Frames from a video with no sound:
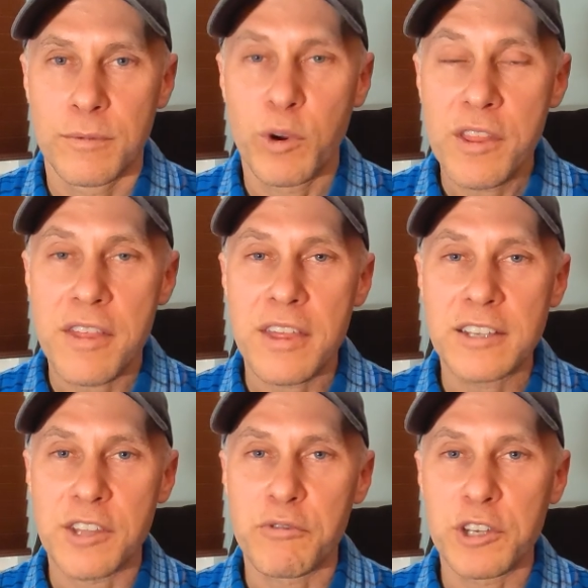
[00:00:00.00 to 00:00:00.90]
One of the
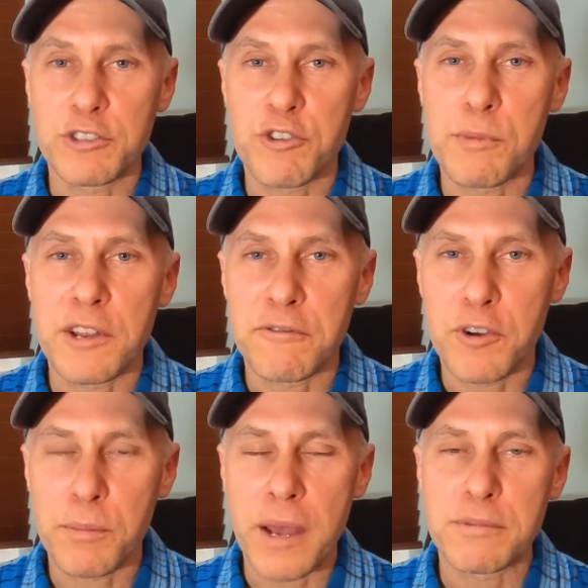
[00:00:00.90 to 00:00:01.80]
things that really drew me to
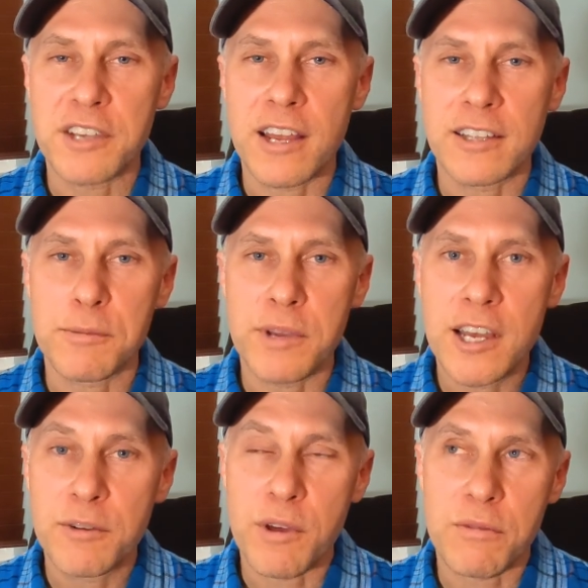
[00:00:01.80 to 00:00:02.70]
full pipe skating to
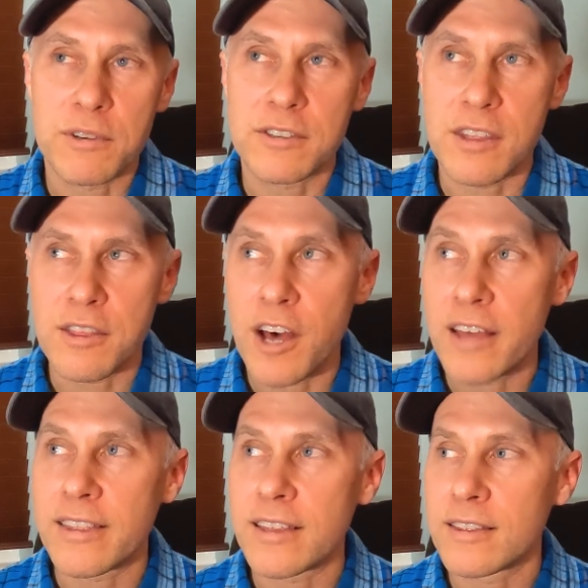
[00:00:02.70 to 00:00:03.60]
begin with was the
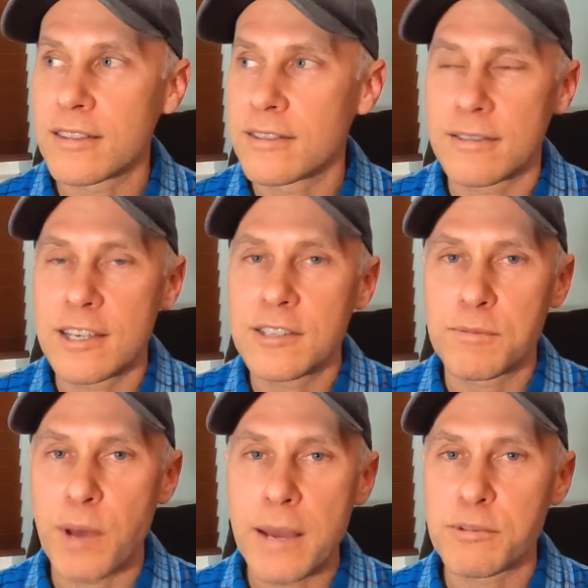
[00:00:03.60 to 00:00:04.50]
thought that
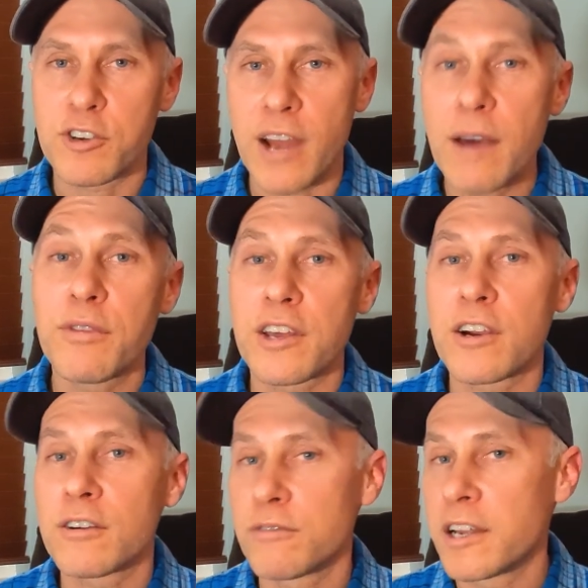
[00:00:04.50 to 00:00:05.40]
these pipes are out
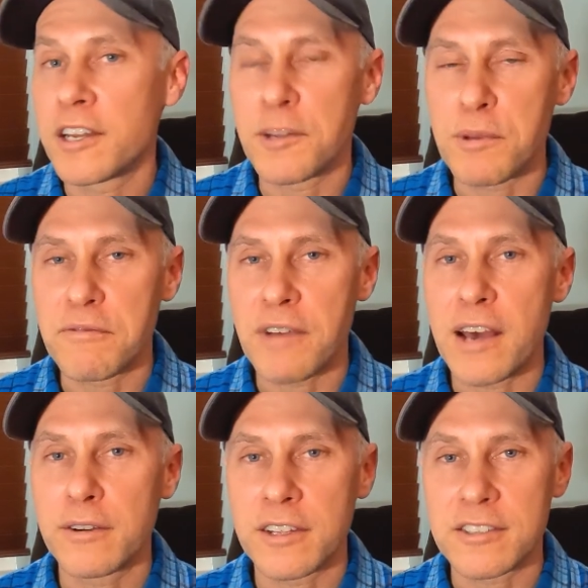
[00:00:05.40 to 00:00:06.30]
there ready to be
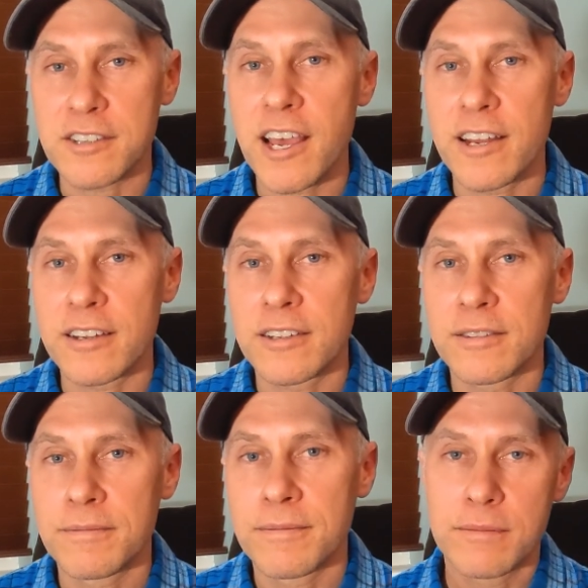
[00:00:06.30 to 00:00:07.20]
found and skated.
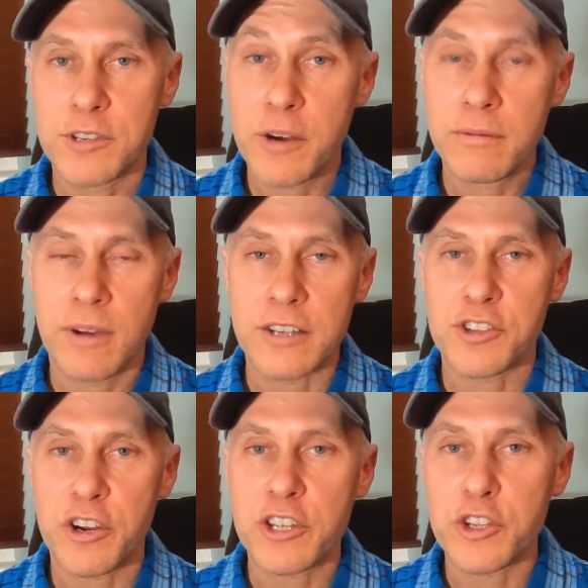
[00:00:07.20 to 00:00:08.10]
So I
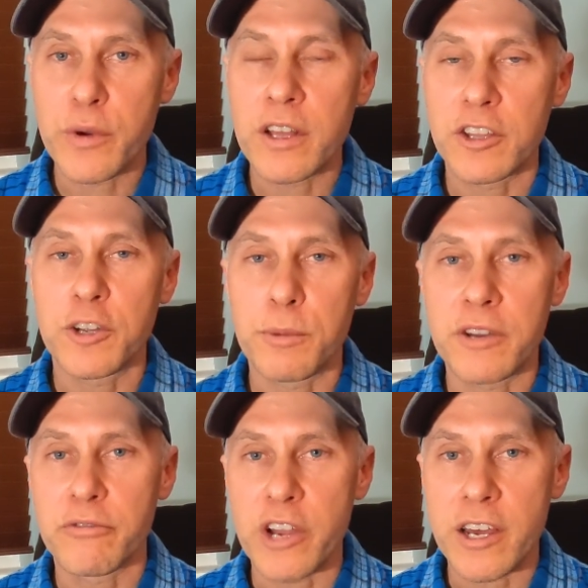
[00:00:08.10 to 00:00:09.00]
started doing a little
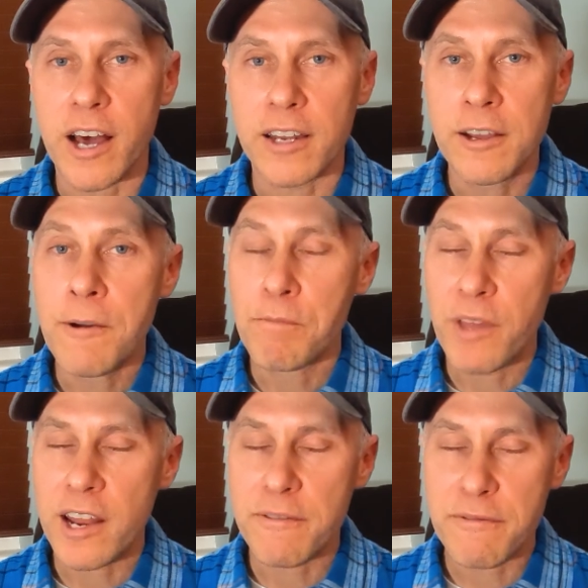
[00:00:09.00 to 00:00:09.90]
bit of recon,
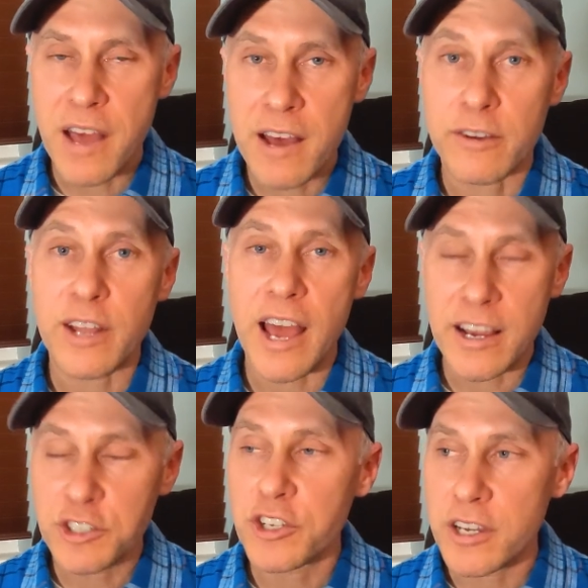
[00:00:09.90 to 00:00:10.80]
and I found
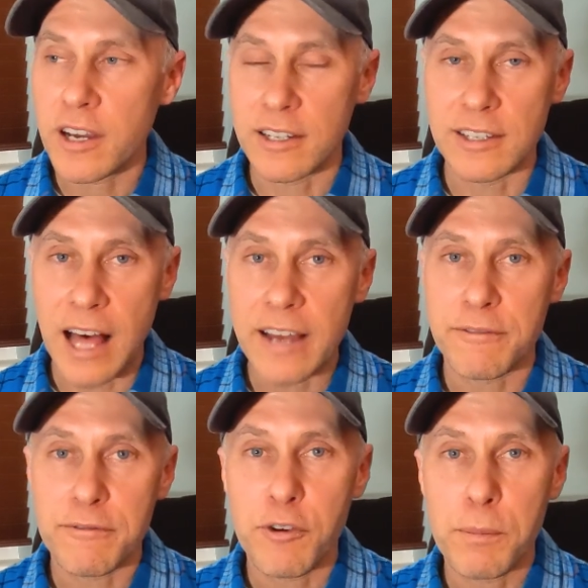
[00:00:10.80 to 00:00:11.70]
actually a lot
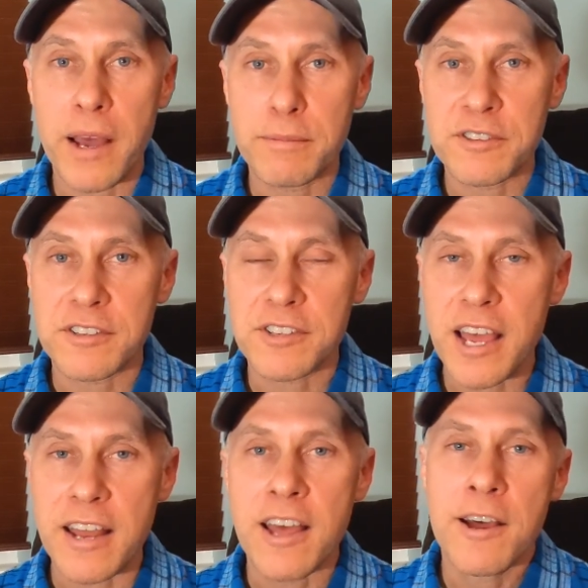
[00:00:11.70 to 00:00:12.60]
of full pipes to
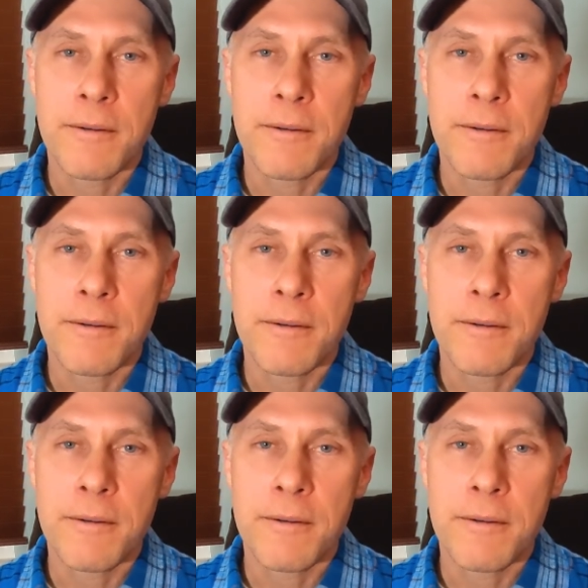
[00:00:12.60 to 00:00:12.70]
skate,